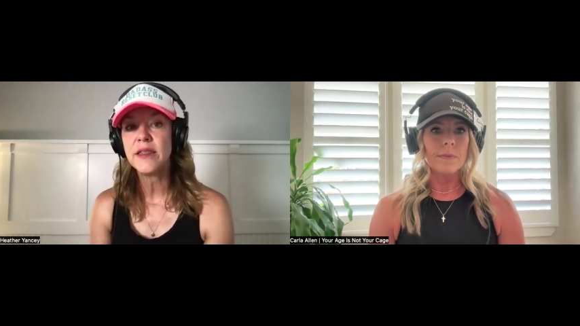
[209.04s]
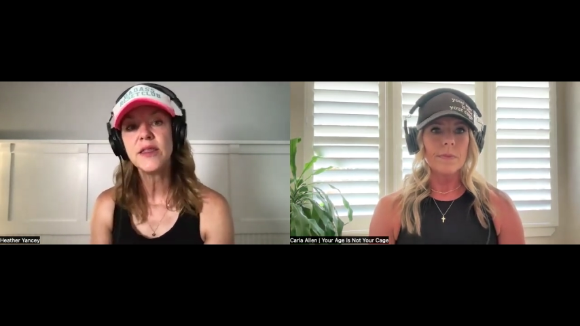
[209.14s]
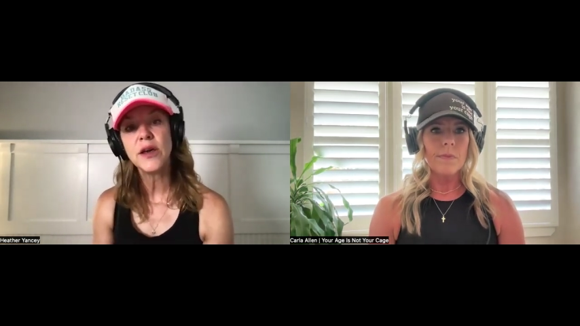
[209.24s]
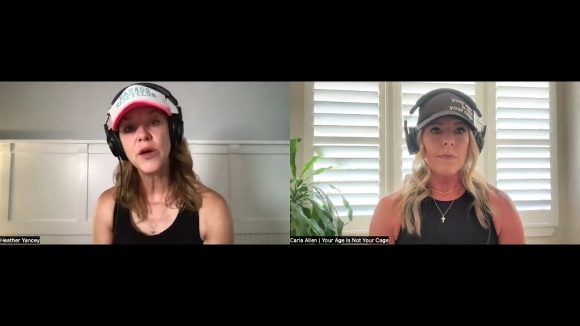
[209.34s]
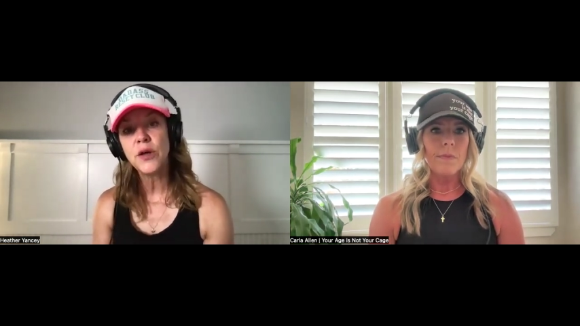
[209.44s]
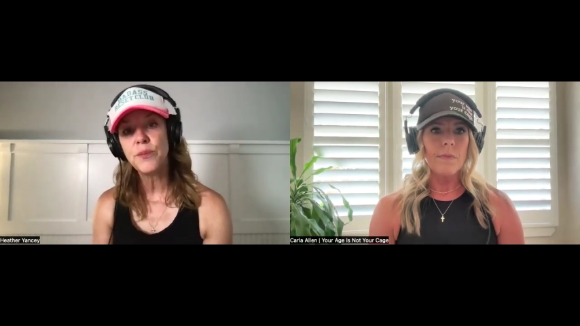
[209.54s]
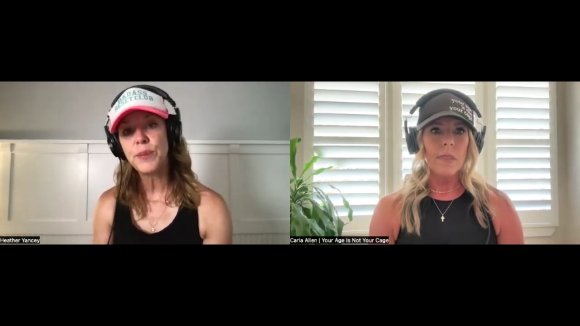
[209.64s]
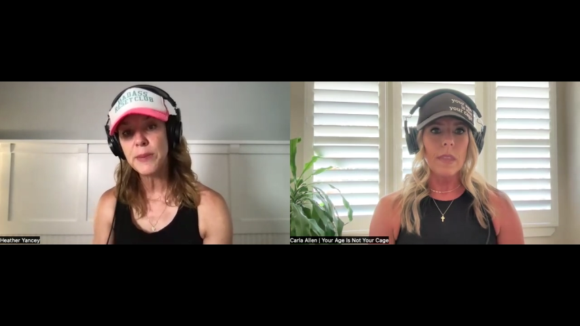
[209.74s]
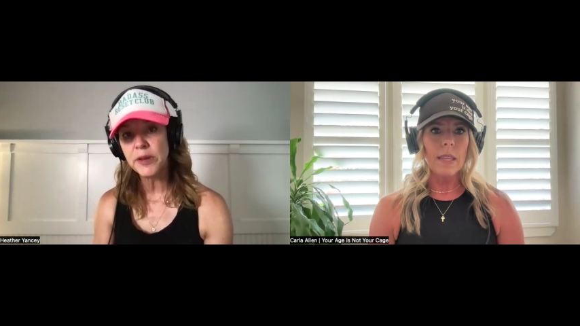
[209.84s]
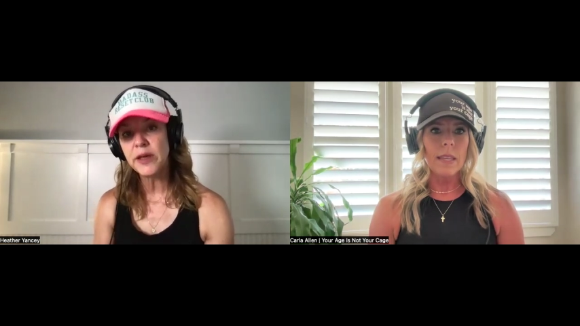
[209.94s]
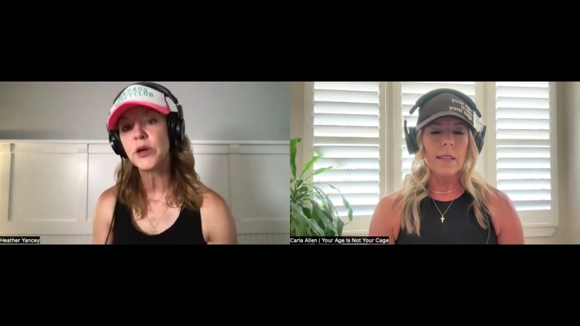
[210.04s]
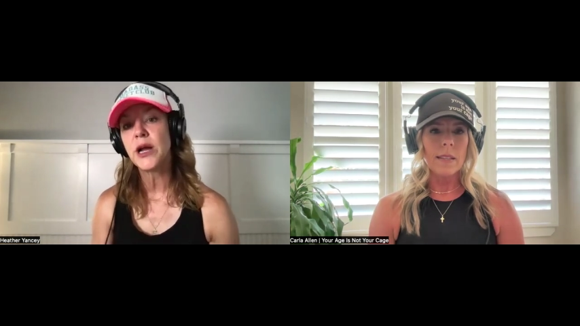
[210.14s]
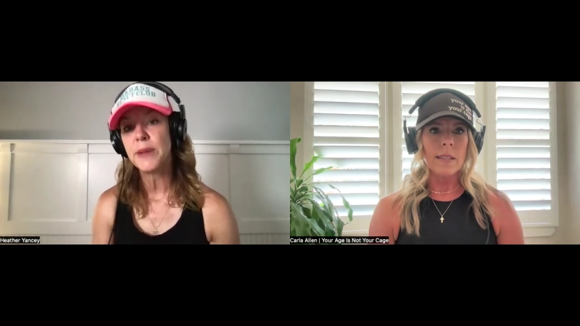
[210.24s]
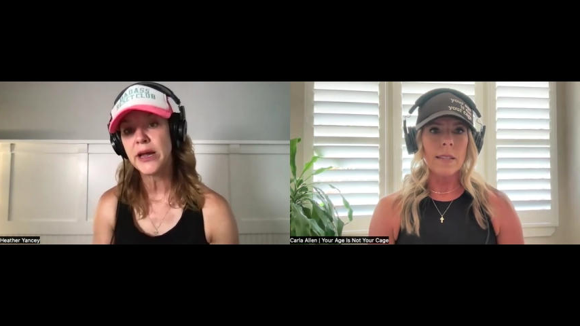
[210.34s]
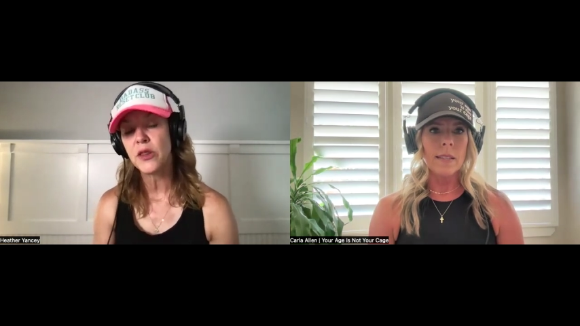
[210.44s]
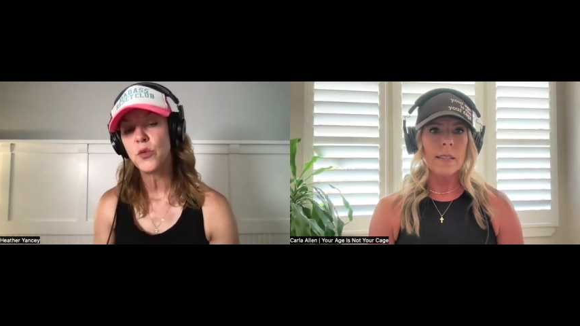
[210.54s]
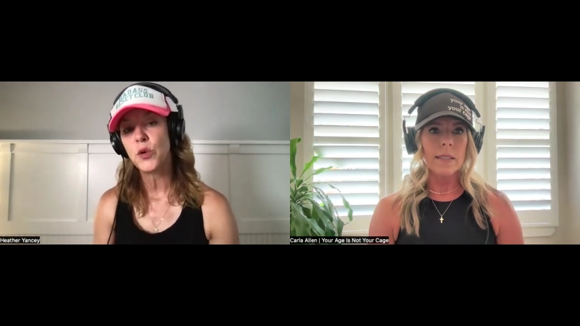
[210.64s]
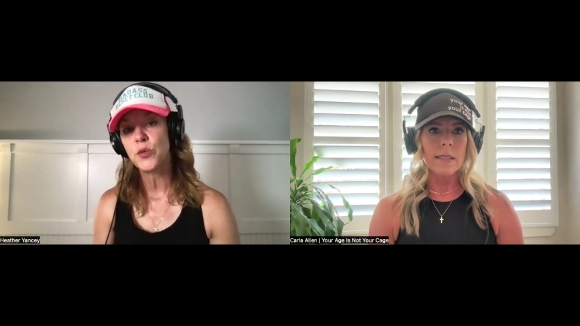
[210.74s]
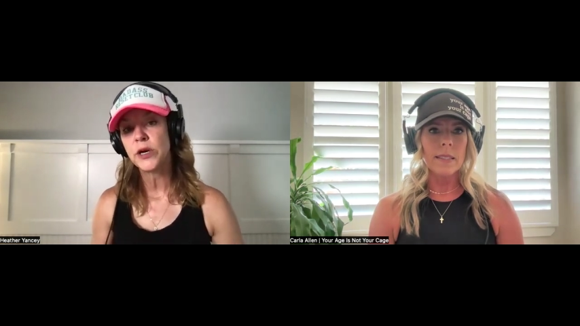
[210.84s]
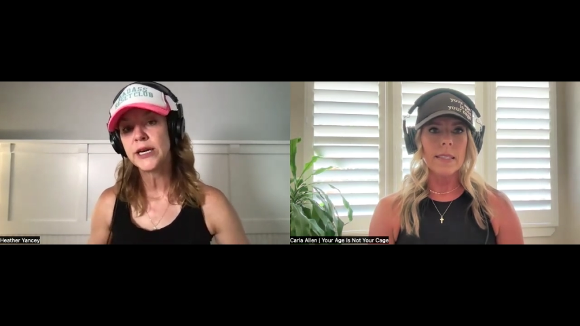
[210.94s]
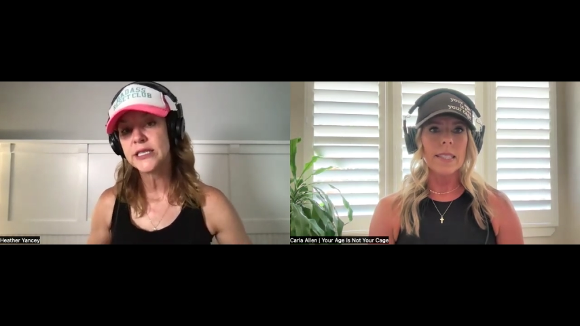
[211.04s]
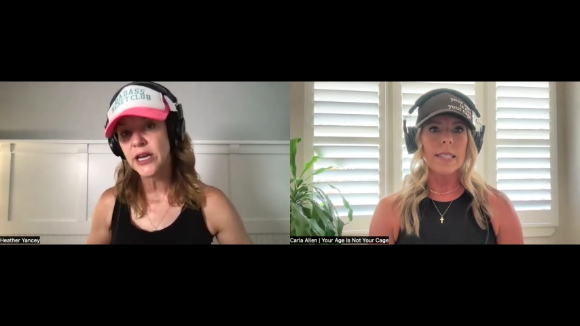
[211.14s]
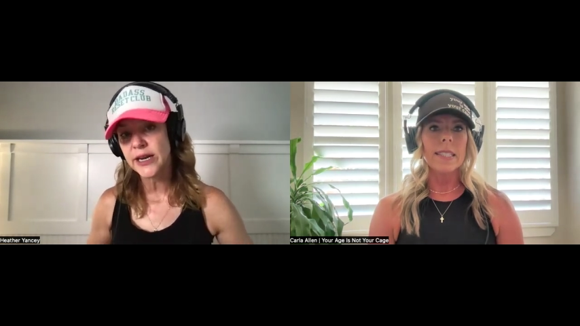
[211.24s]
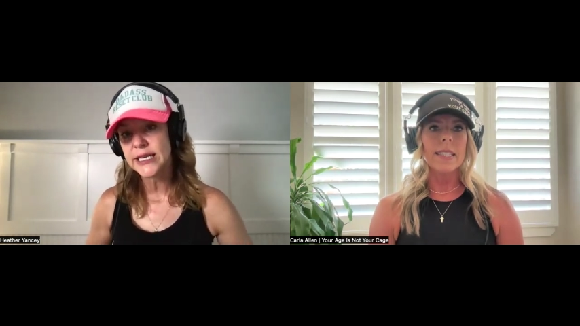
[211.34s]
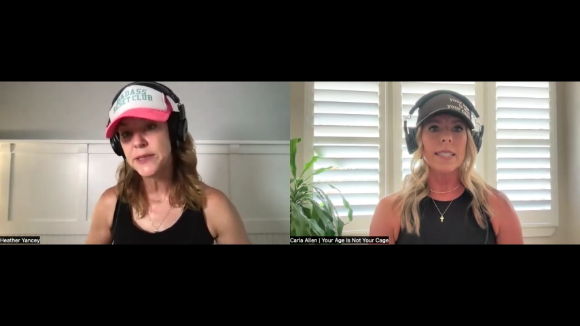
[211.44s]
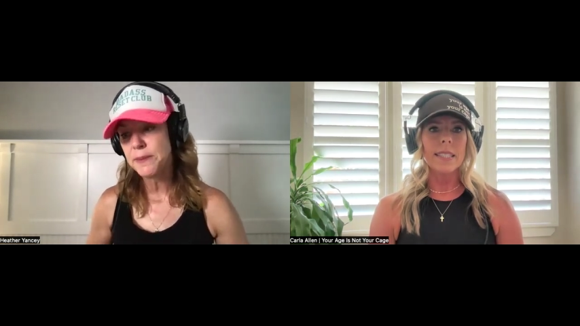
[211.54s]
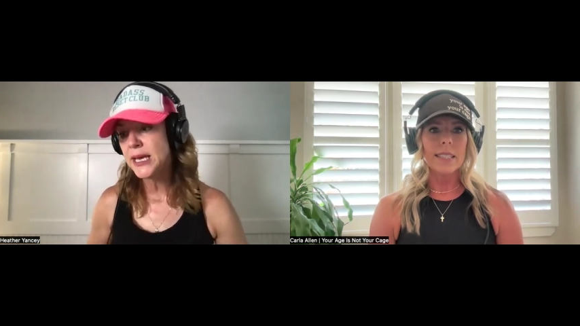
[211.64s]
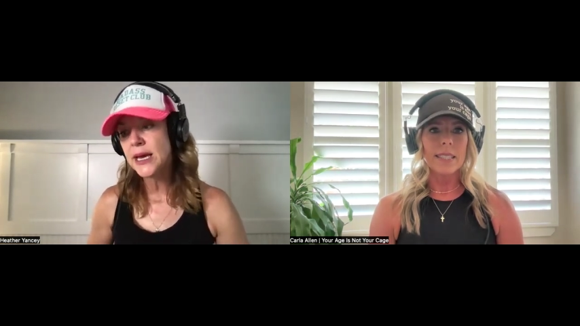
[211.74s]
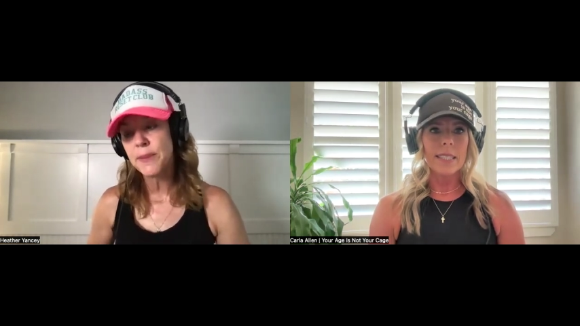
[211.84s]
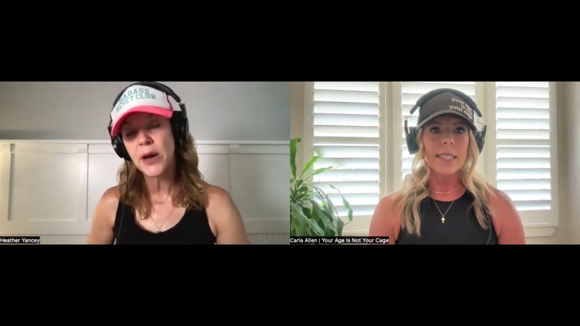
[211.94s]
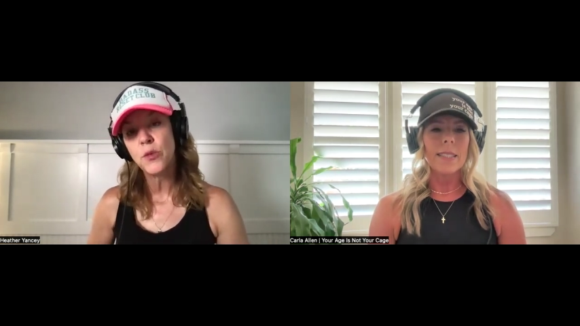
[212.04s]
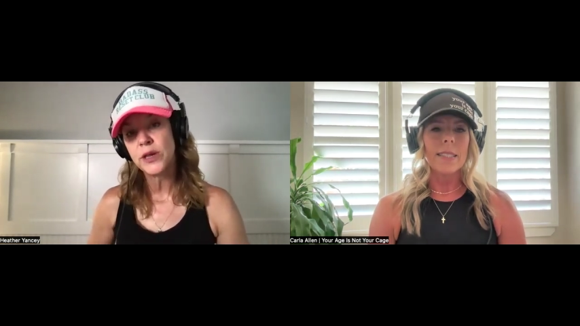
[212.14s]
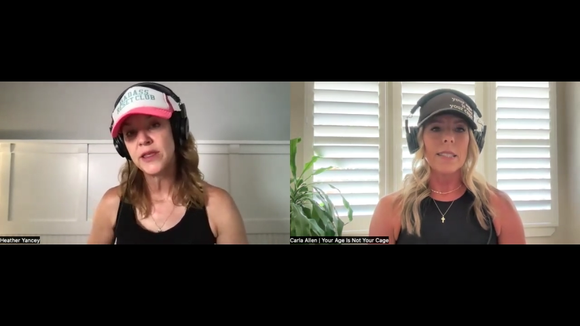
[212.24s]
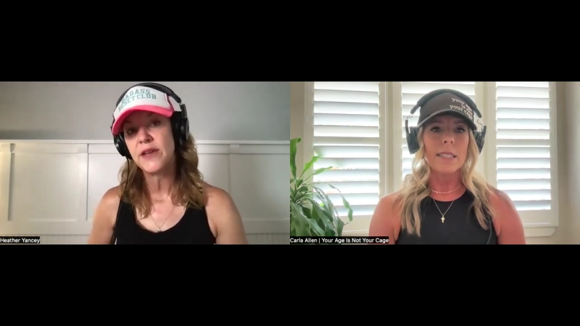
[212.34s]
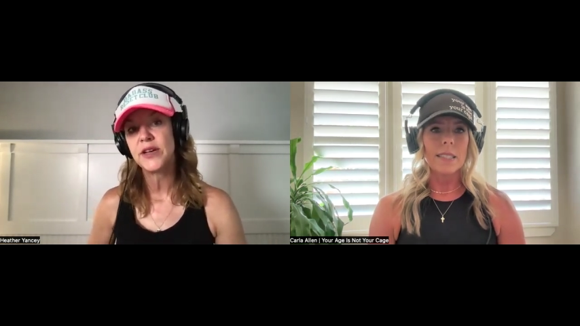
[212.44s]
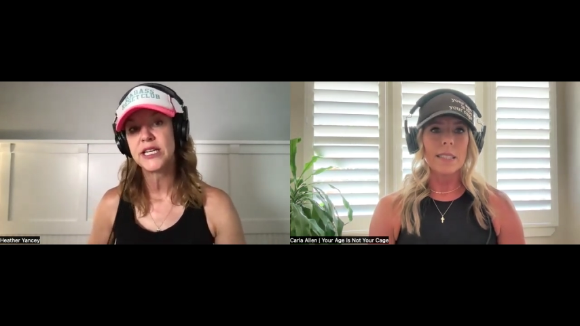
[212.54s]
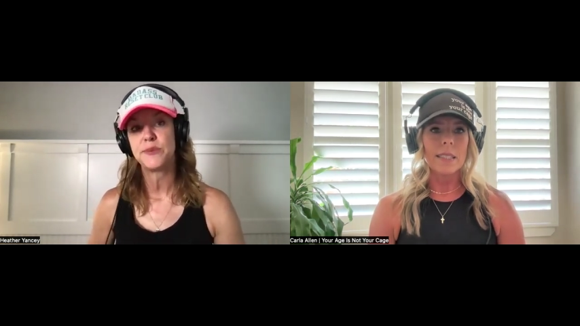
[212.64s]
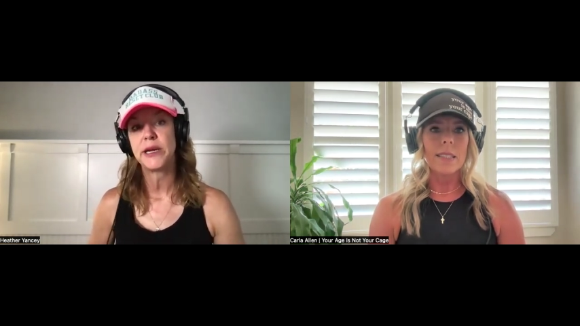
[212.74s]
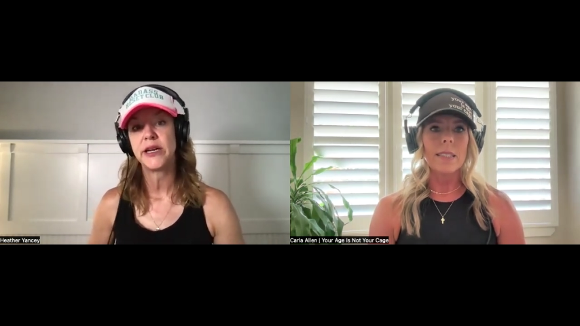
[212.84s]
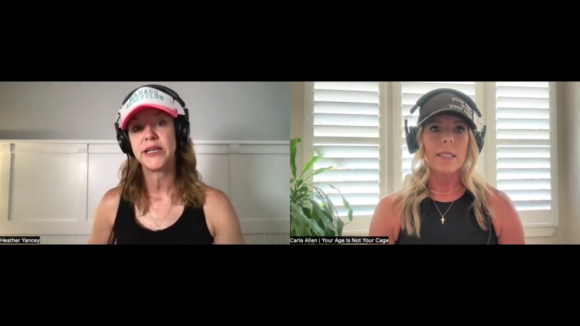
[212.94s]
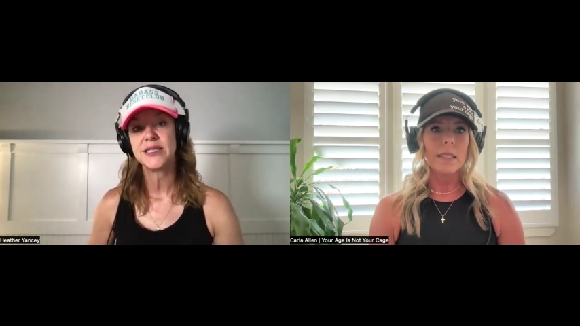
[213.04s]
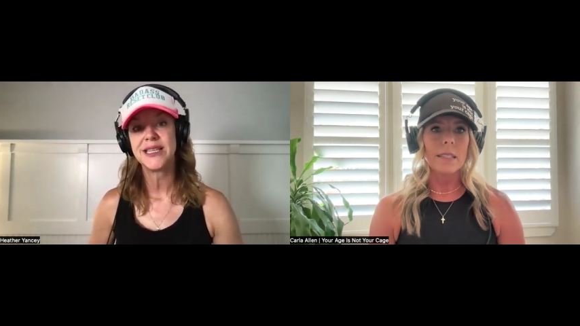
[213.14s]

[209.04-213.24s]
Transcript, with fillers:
Speaker 1: the people that were coming out of the woodwork talking to me about what they've experienced,